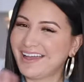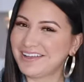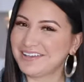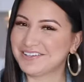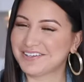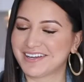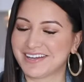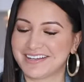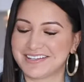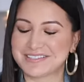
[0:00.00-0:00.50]
Hey
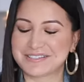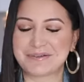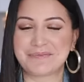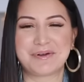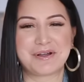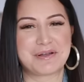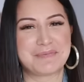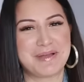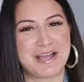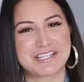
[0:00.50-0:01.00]
you guys,
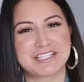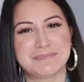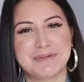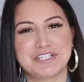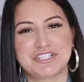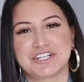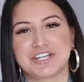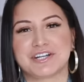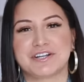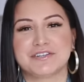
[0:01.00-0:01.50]
welcome back to my
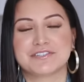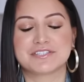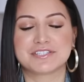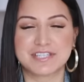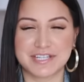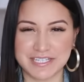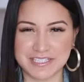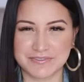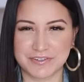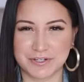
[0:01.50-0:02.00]
channel. So
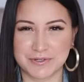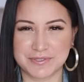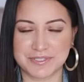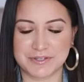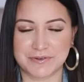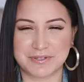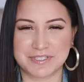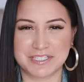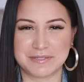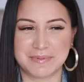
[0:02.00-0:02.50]
today's video is
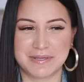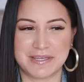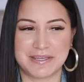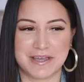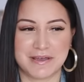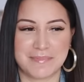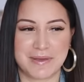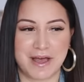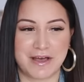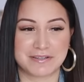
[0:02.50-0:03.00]
going to be
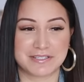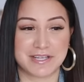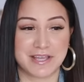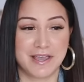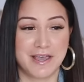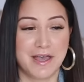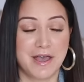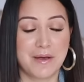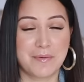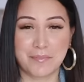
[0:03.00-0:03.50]
about
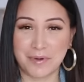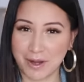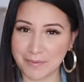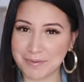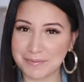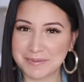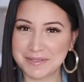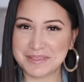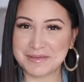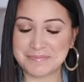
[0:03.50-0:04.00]

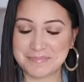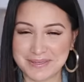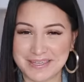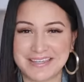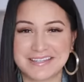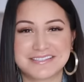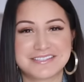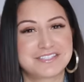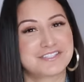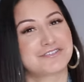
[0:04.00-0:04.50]
probably the
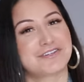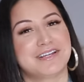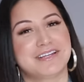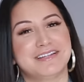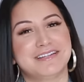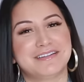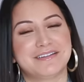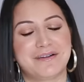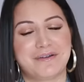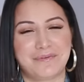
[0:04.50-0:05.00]
biggest
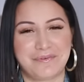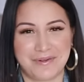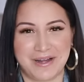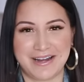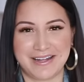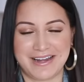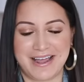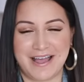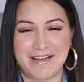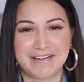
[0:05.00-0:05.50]
trend
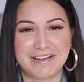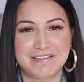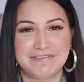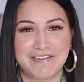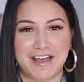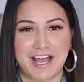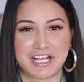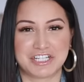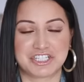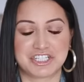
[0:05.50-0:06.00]
right now in
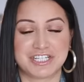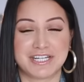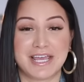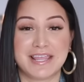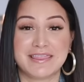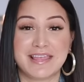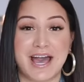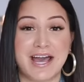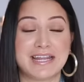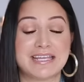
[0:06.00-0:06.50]
fashion,
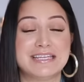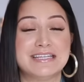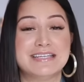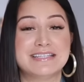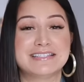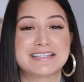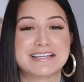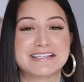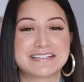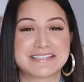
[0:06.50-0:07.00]
and that
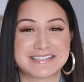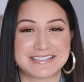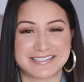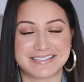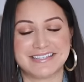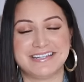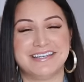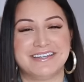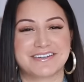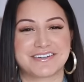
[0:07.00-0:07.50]
is
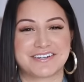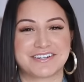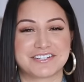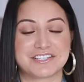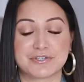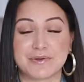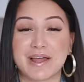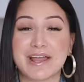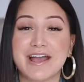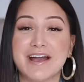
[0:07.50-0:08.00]
sneakers.
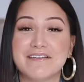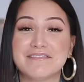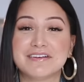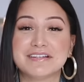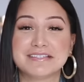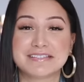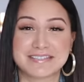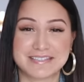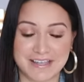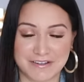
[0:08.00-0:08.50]
So I
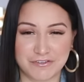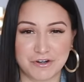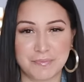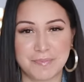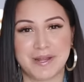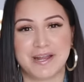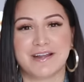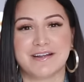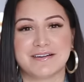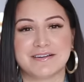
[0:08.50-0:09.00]
have several
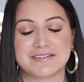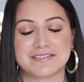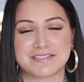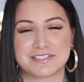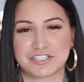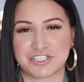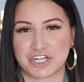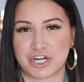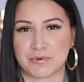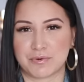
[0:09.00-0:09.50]
pairs
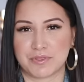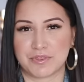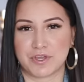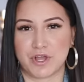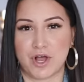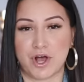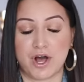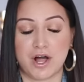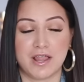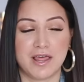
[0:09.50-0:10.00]
to share with
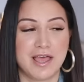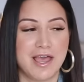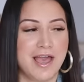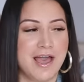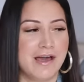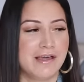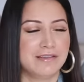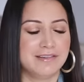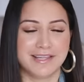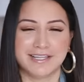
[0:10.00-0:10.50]
y'all.
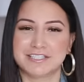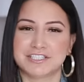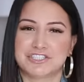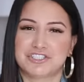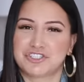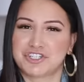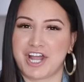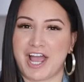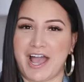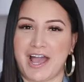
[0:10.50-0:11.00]
Let's
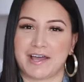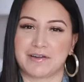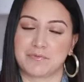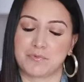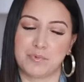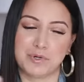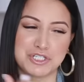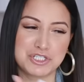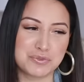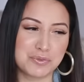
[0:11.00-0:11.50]
chat.
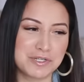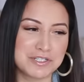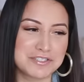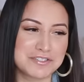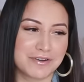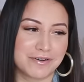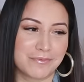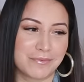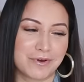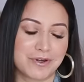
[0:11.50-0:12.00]
Which
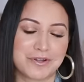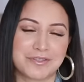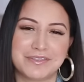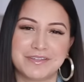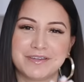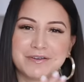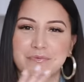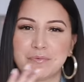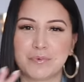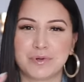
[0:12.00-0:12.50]
ones are worth
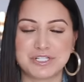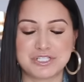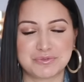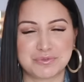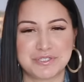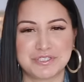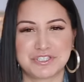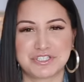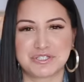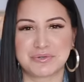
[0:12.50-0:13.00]
it? Which
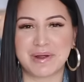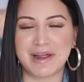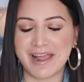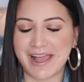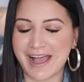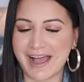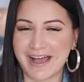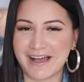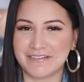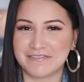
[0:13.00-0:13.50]
ones do I
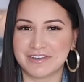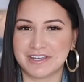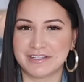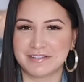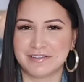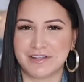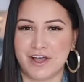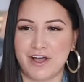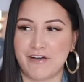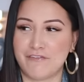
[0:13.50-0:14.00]
have
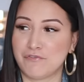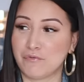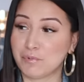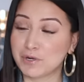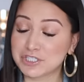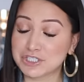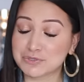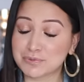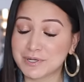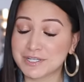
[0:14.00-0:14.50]
and love?
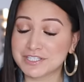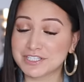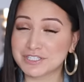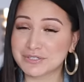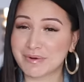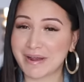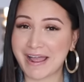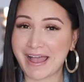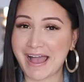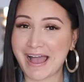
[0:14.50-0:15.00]
Which ones
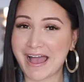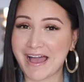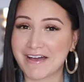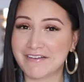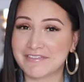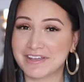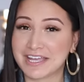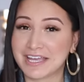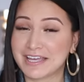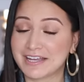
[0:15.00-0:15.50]
do I
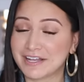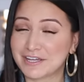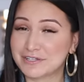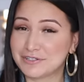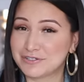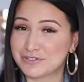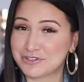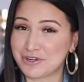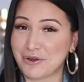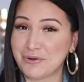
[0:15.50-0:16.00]
have and
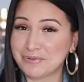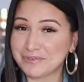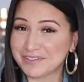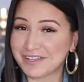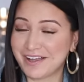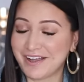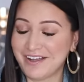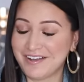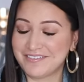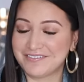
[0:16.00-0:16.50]
don't
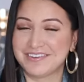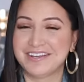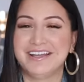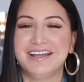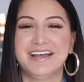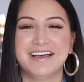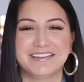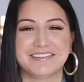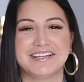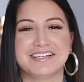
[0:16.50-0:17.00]
love?
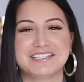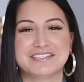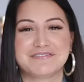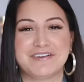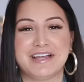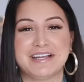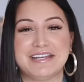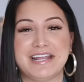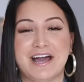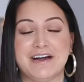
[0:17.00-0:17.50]
Let's
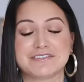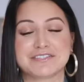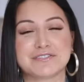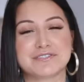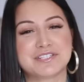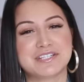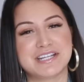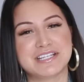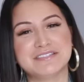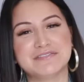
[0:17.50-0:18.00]
find out. So
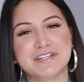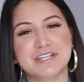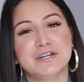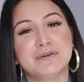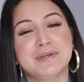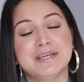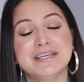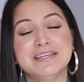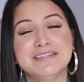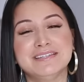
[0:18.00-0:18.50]
today's
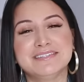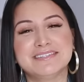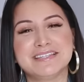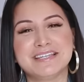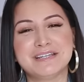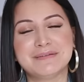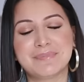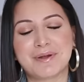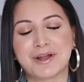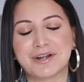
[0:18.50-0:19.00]
video is
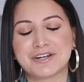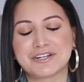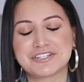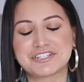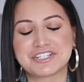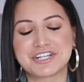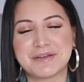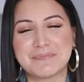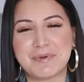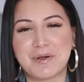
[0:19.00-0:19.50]
in
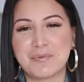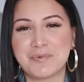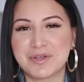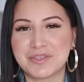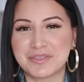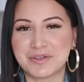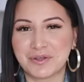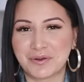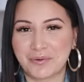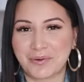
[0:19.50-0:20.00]
partnership
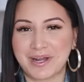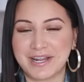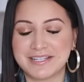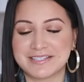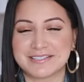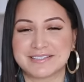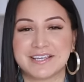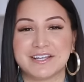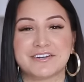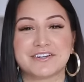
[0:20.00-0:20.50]
with
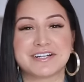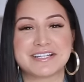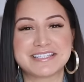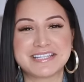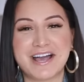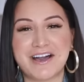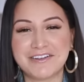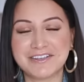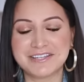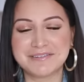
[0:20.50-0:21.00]
Greats. They are an
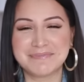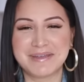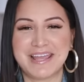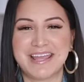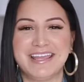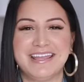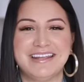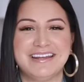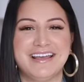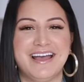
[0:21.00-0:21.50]

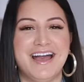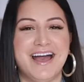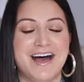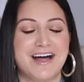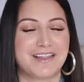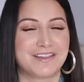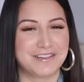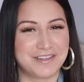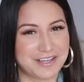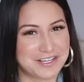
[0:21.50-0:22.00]
Italian-made
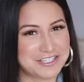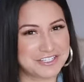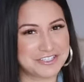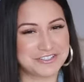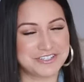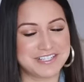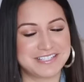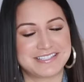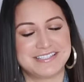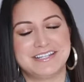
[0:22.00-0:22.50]

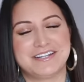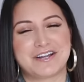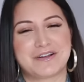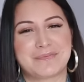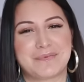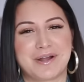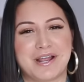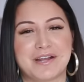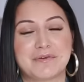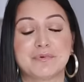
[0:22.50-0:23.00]
luxury sneaker
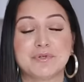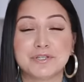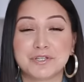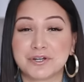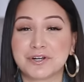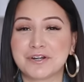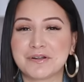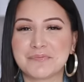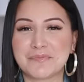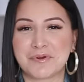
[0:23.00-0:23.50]
brand. We'll
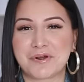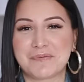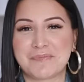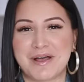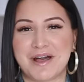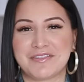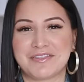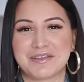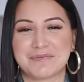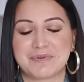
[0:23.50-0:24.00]
learn more
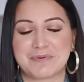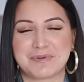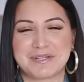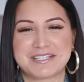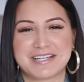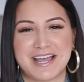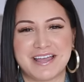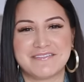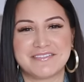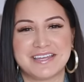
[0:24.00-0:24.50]
about them when we
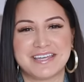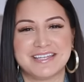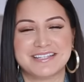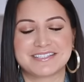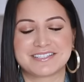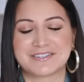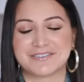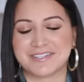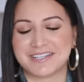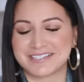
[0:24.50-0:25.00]
dive in,
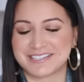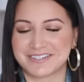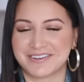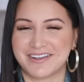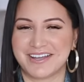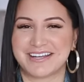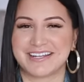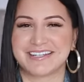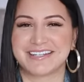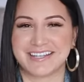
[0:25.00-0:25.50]
so let's go
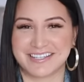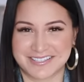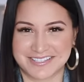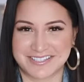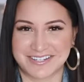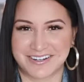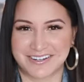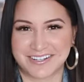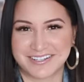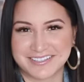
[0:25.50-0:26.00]
ahead and get
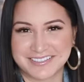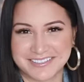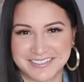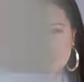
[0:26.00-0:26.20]
started.